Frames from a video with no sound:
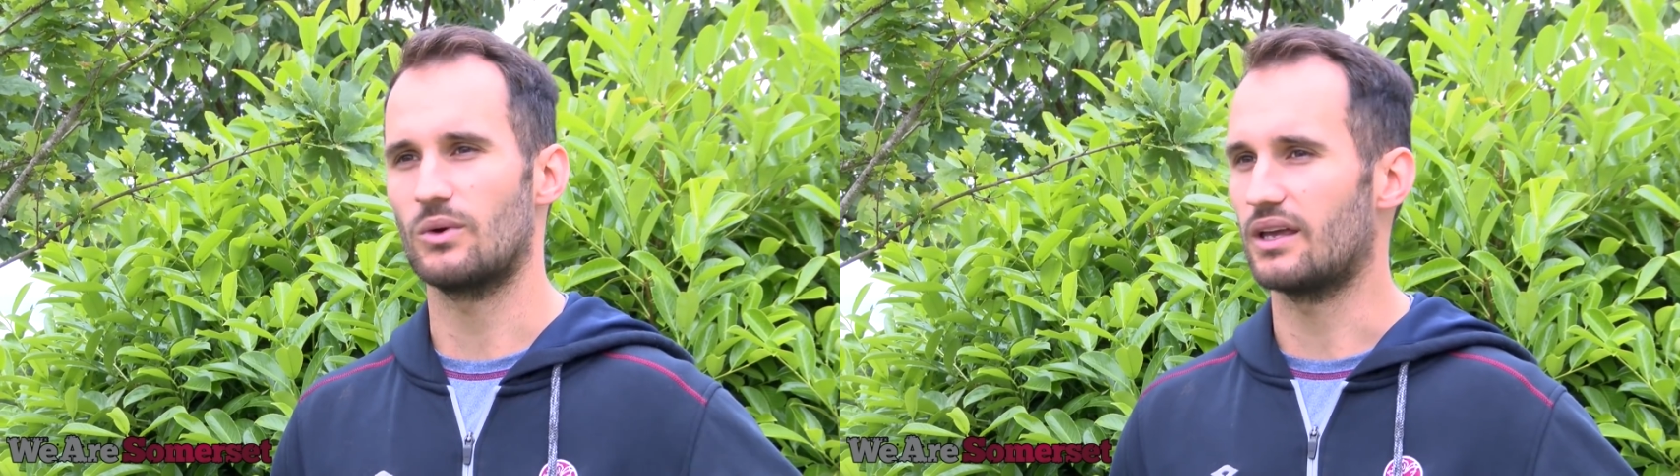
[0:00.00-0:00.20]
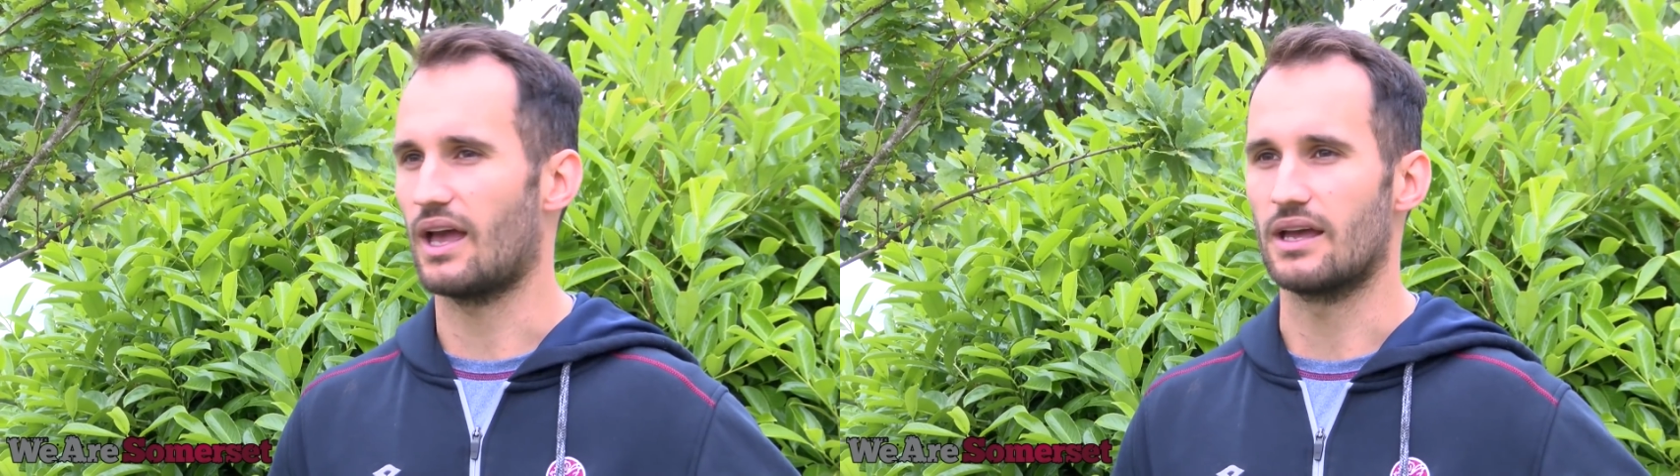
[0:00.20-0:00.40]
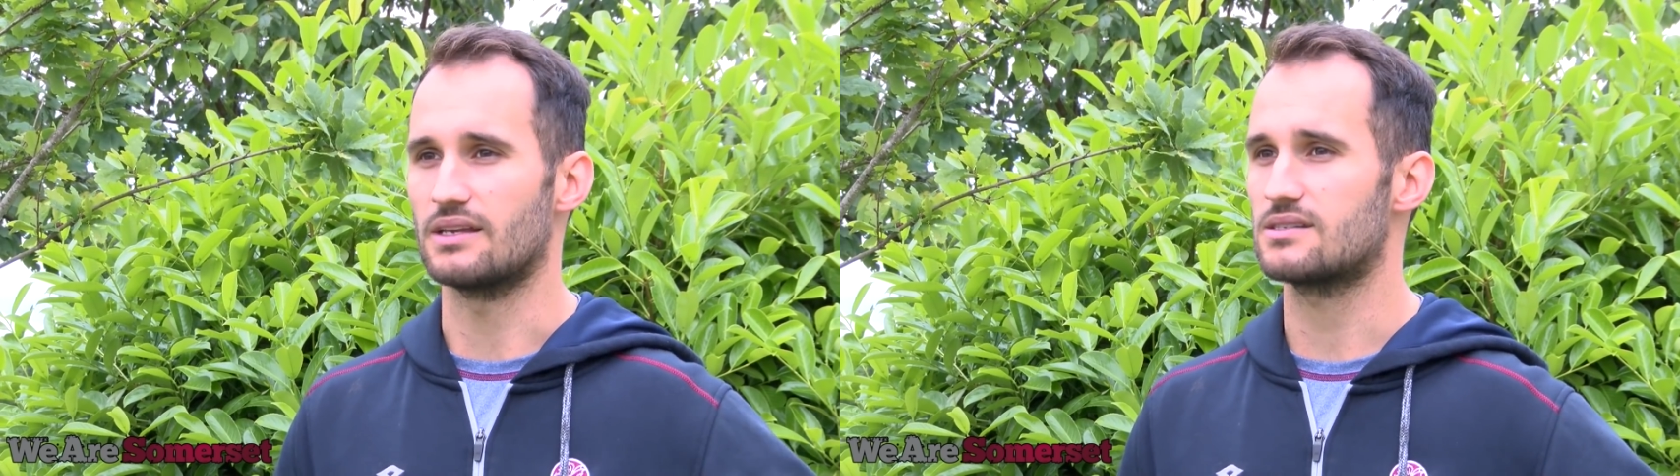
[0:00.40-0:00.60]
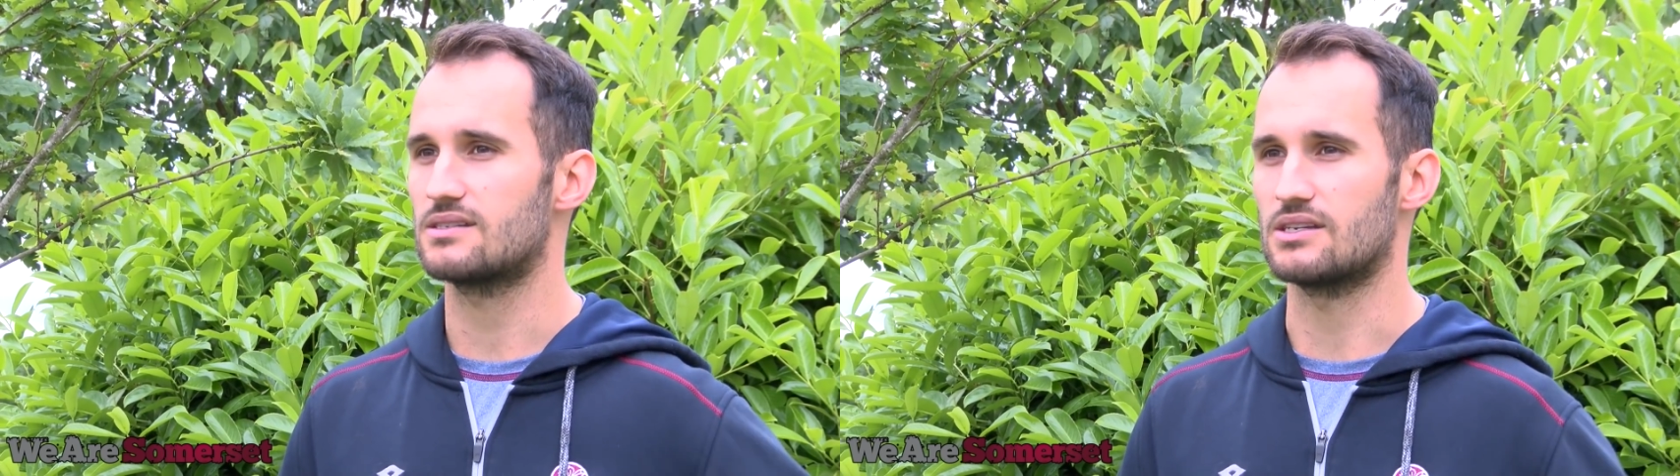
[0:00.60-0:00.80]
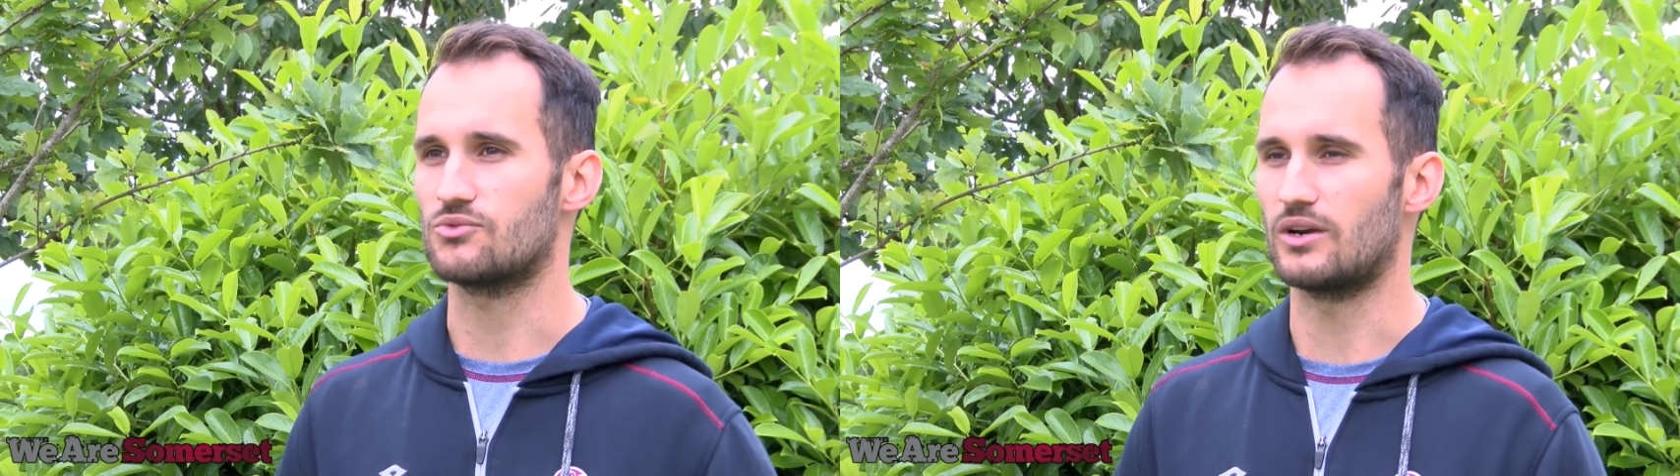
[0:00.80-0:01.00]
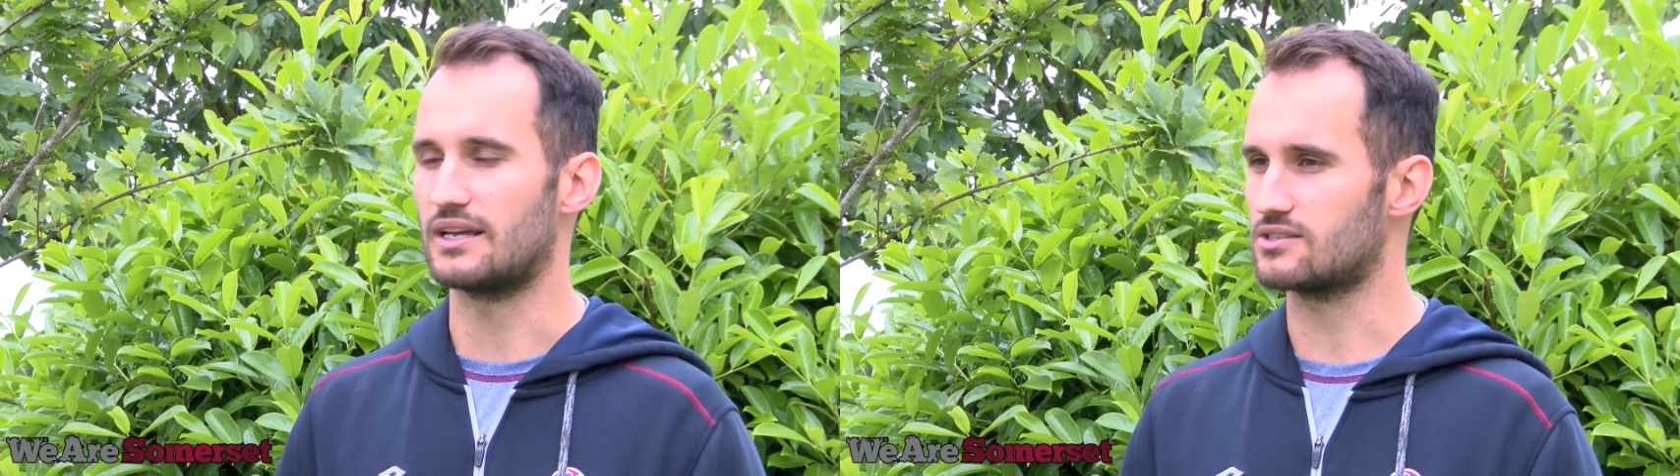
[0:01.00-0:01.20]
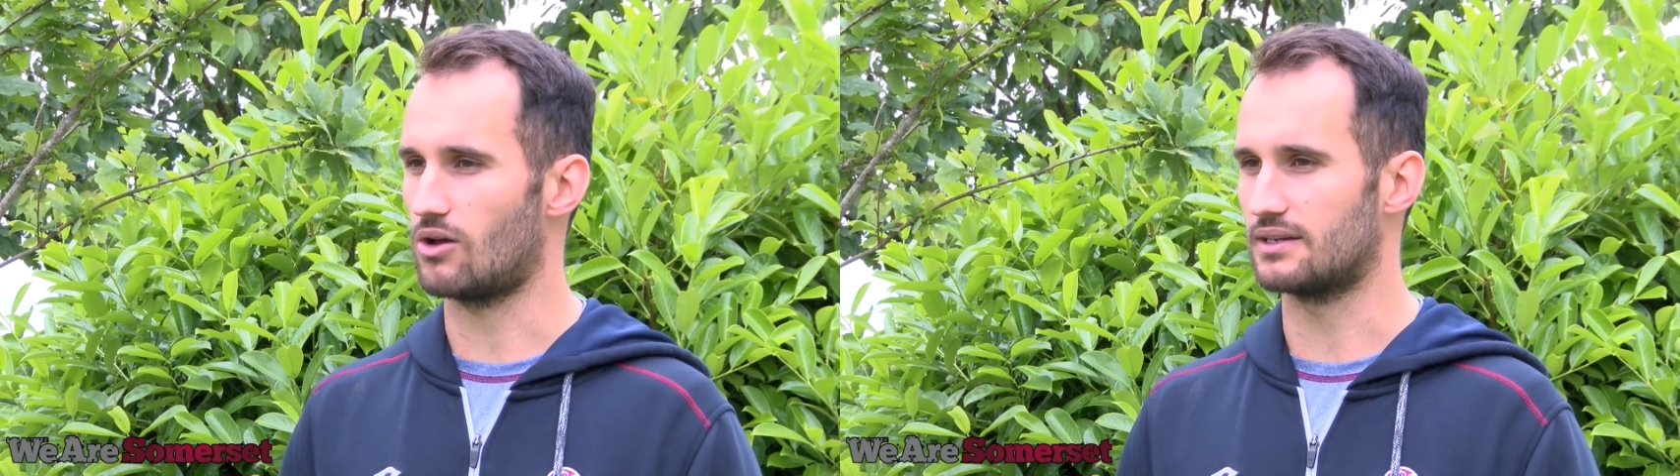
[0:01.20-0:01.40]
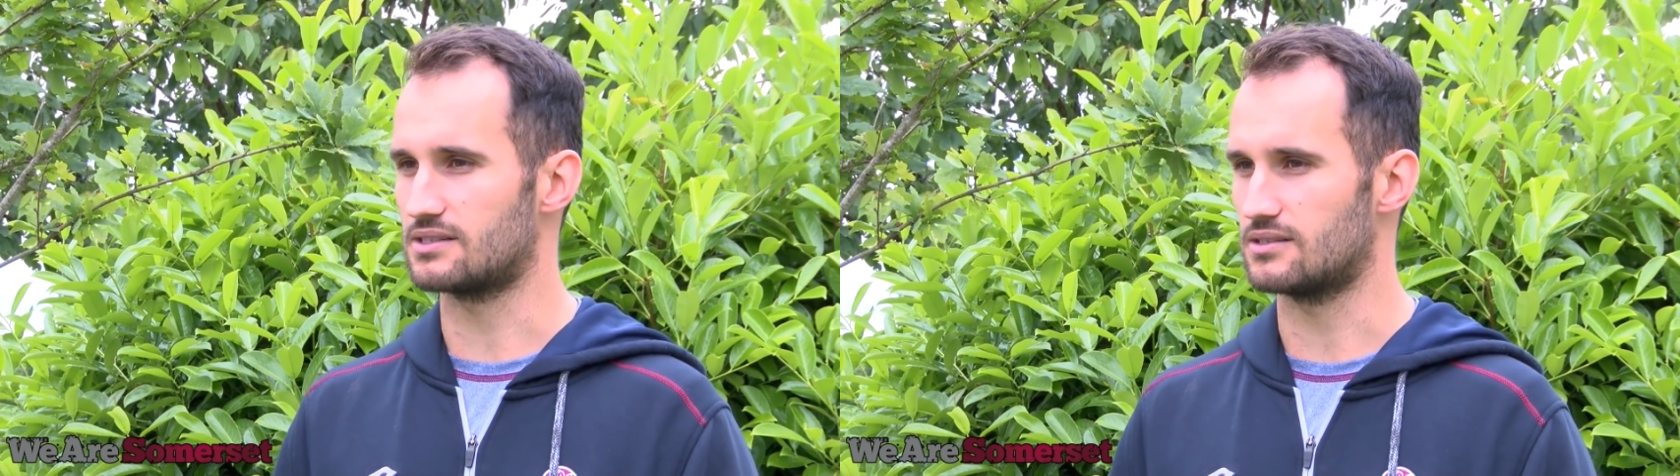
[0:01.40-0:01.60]
Yeah, it's really
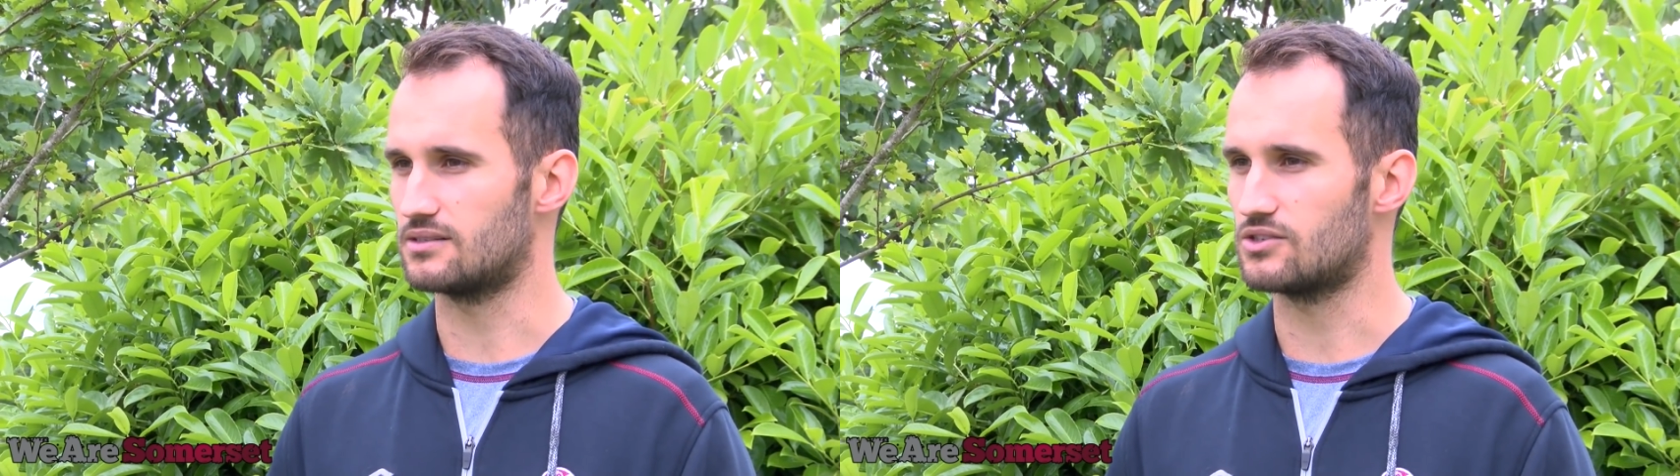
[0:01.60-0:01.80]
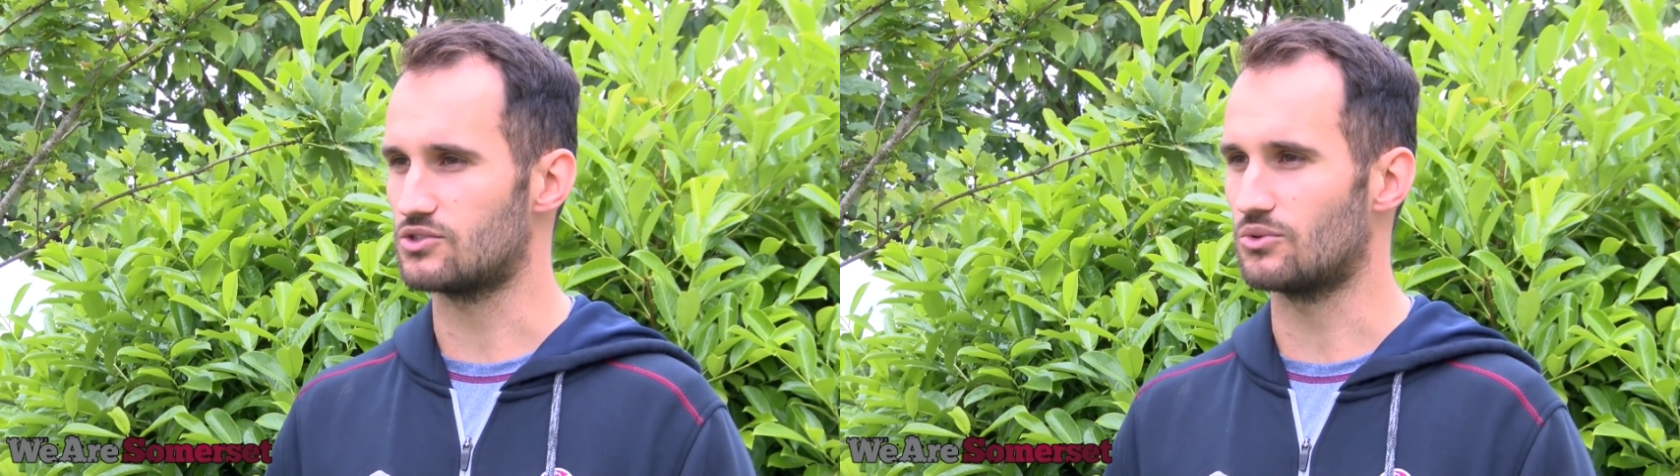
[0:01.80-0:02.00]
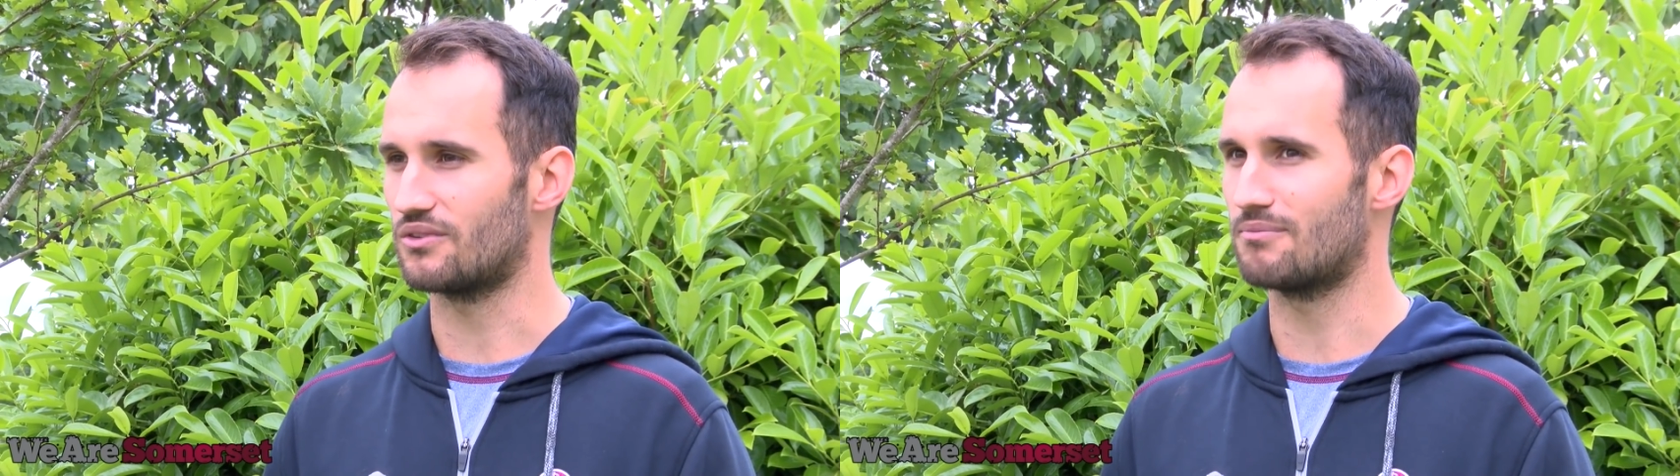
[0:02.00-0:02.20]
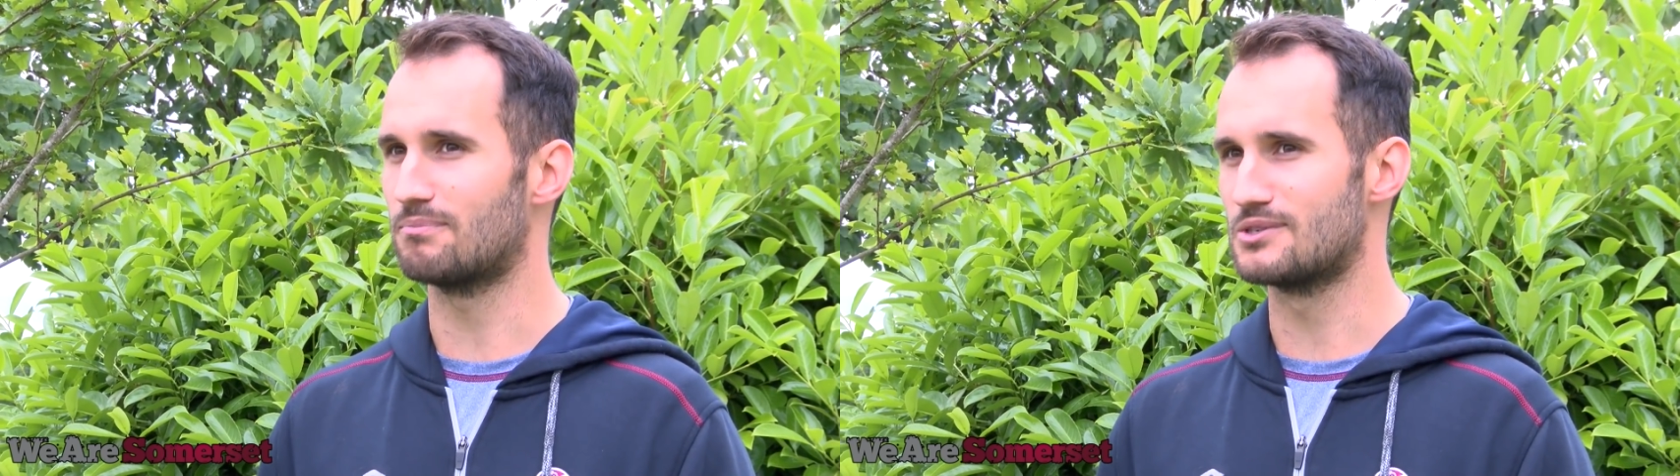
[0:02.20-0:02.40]
exciting to sort of